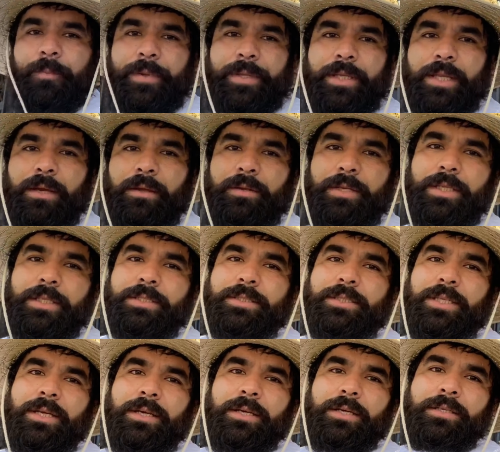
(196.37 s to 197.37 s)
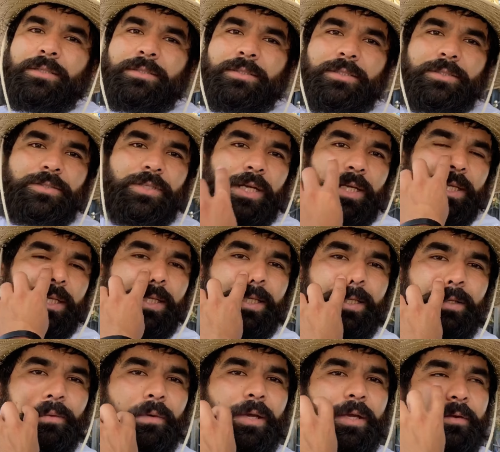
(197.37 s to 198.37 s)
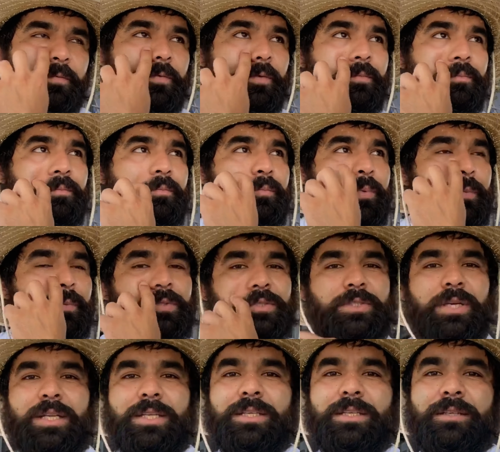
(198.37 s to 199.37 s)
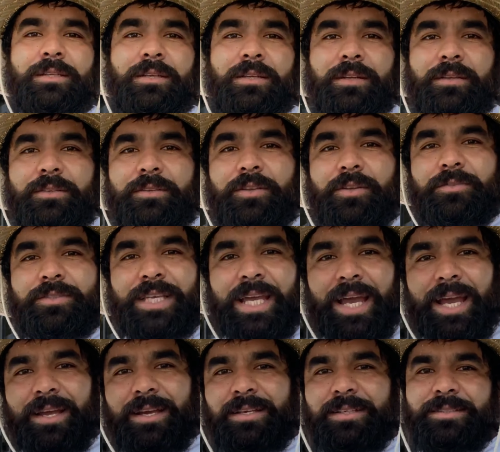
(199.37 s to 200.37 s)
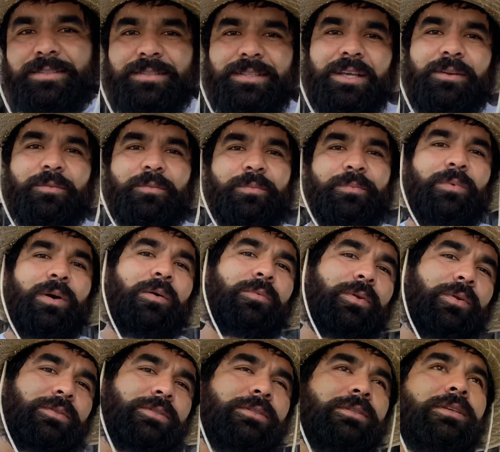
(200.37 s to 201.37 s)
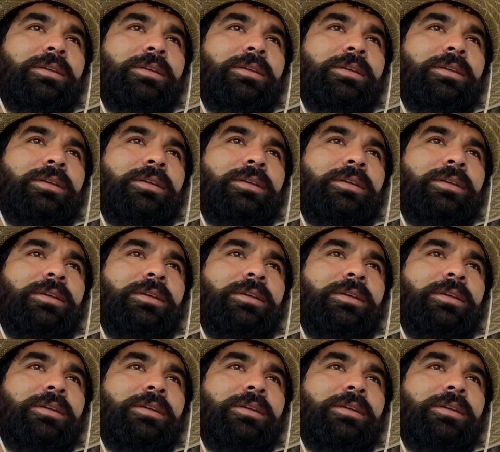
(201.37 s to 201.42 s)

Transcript: and down these stairs, trying to get away from people trying to, you know, tag us. Like while we was,